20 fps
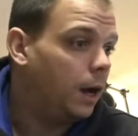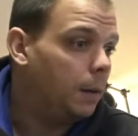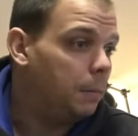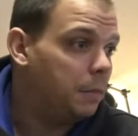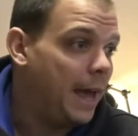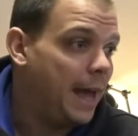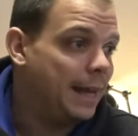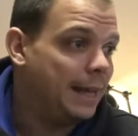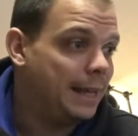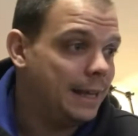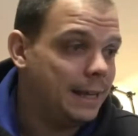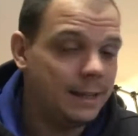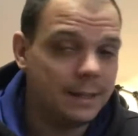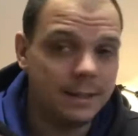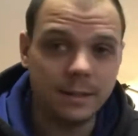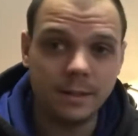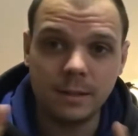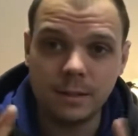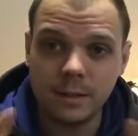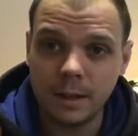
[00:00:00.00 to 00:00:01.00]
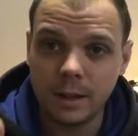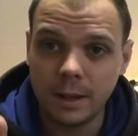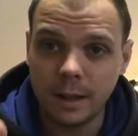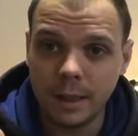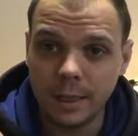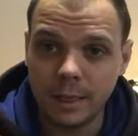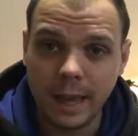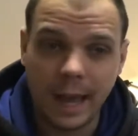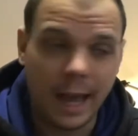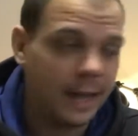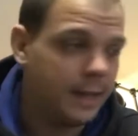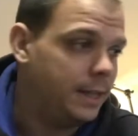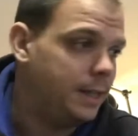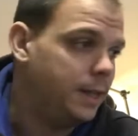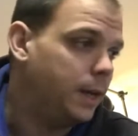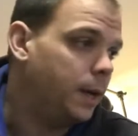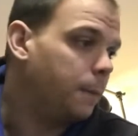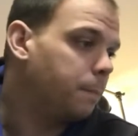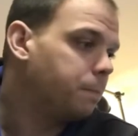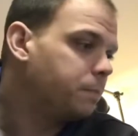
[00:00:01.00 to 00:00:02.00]
That is the
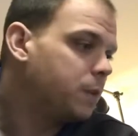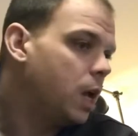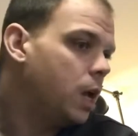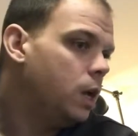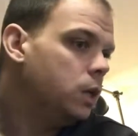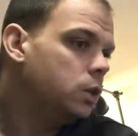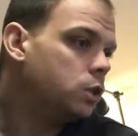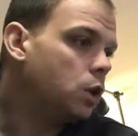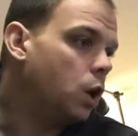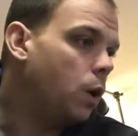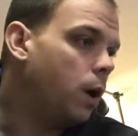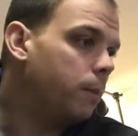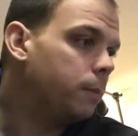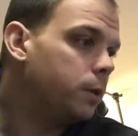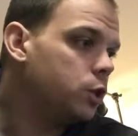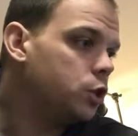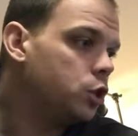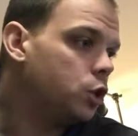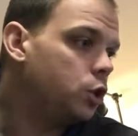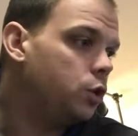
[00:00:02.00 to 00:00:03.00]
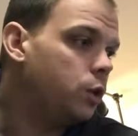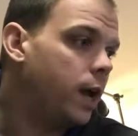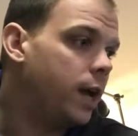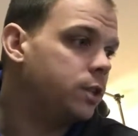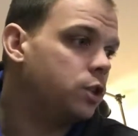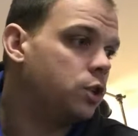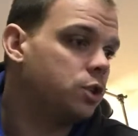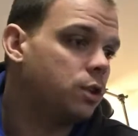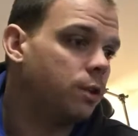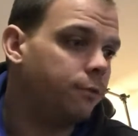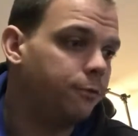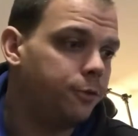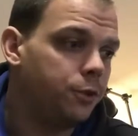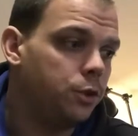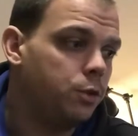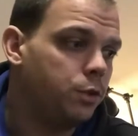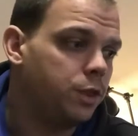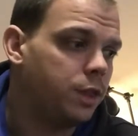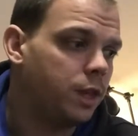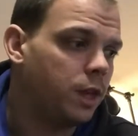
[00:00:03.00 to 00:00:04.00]
idea. So I'm going to show you guys just a
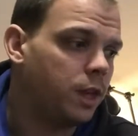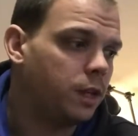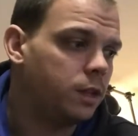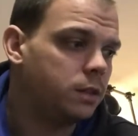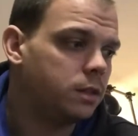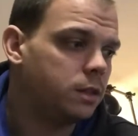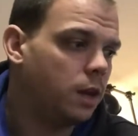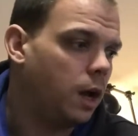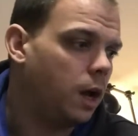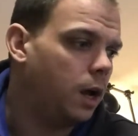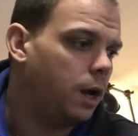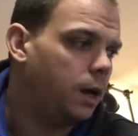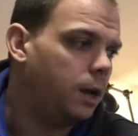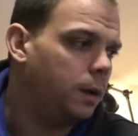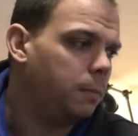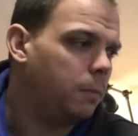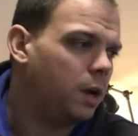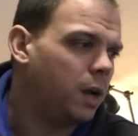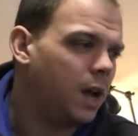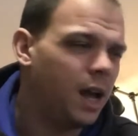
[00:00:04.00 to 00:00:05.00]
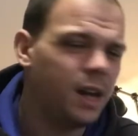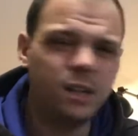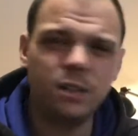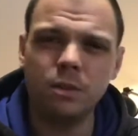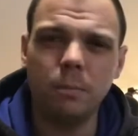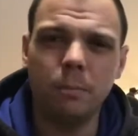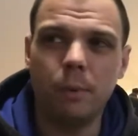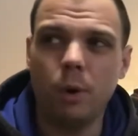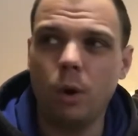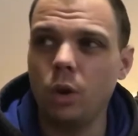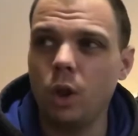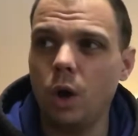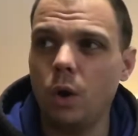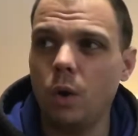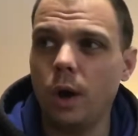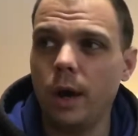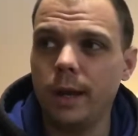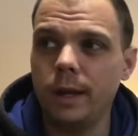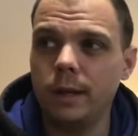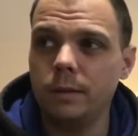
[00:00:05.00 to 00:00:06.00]
few things, kind of some
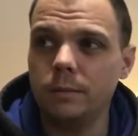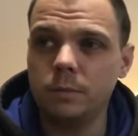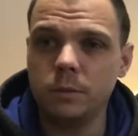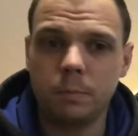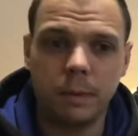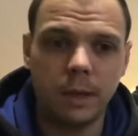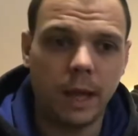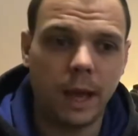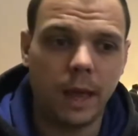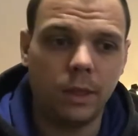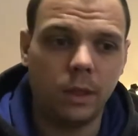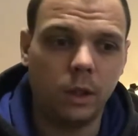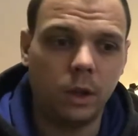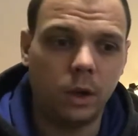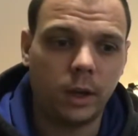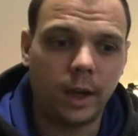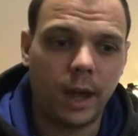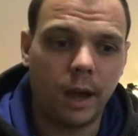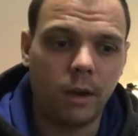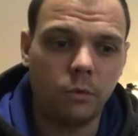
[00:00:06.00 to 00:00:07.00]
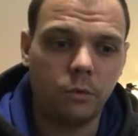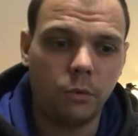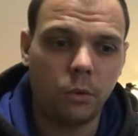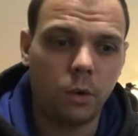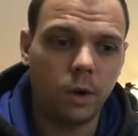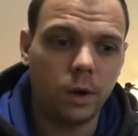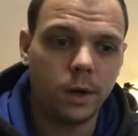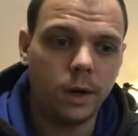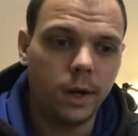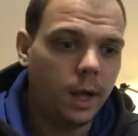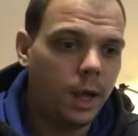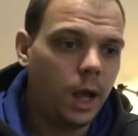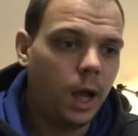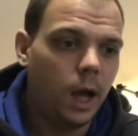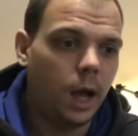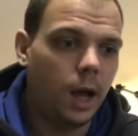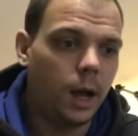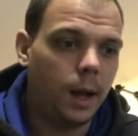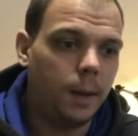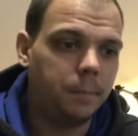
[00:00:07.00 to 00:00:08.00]
bolo items, be on the lookout for,
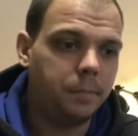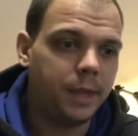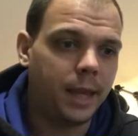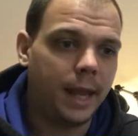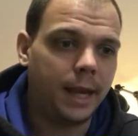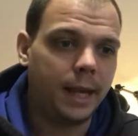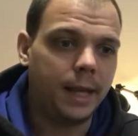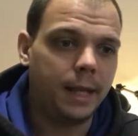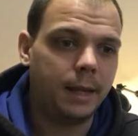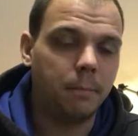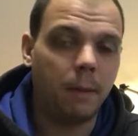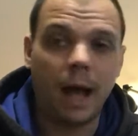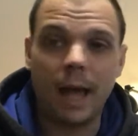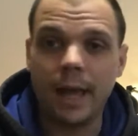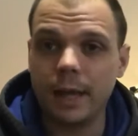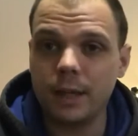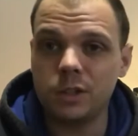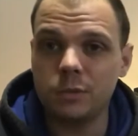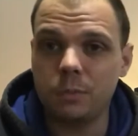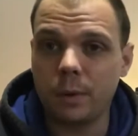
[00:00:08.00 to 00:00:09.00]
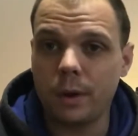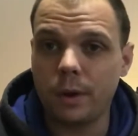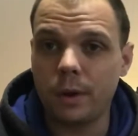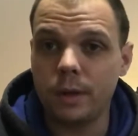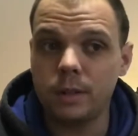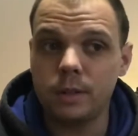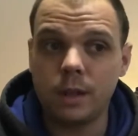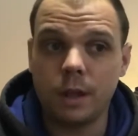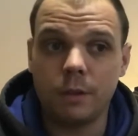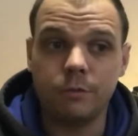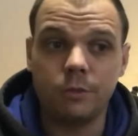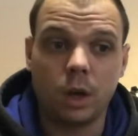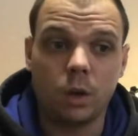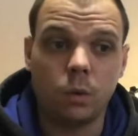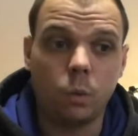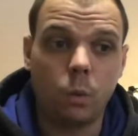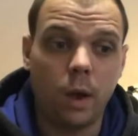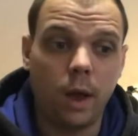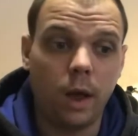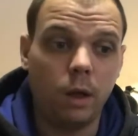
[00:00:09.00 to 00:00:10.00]
that in my experience have
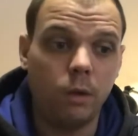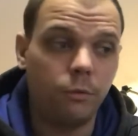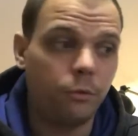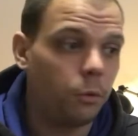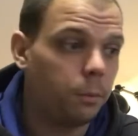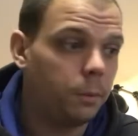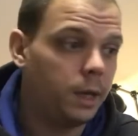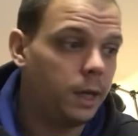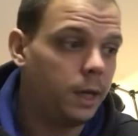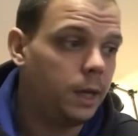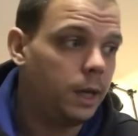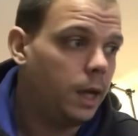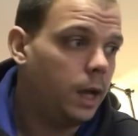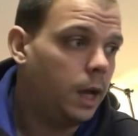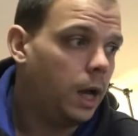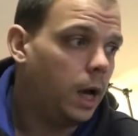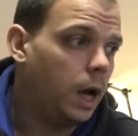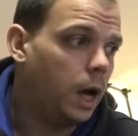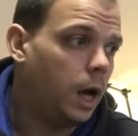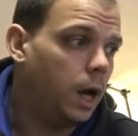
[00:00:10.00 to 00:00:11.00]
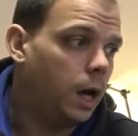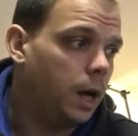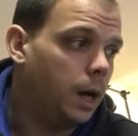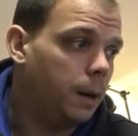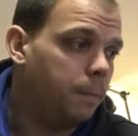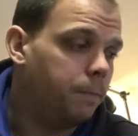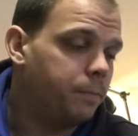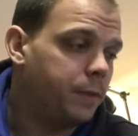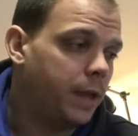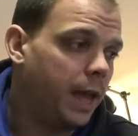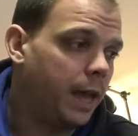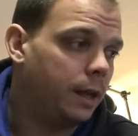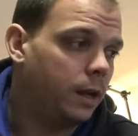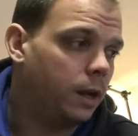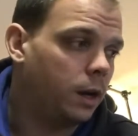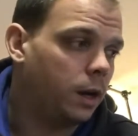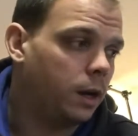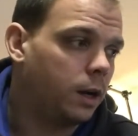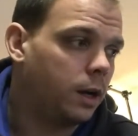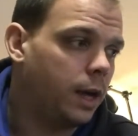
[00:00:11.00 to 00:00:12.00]
done well for me, and
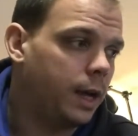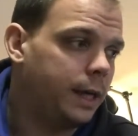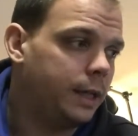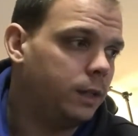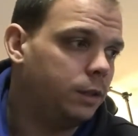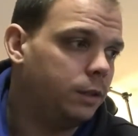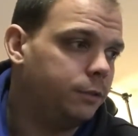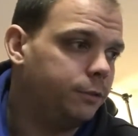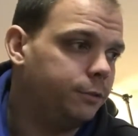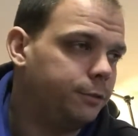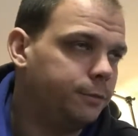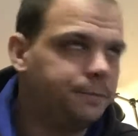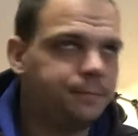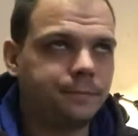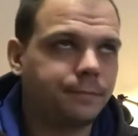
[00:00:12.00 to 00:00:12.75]
are kind of,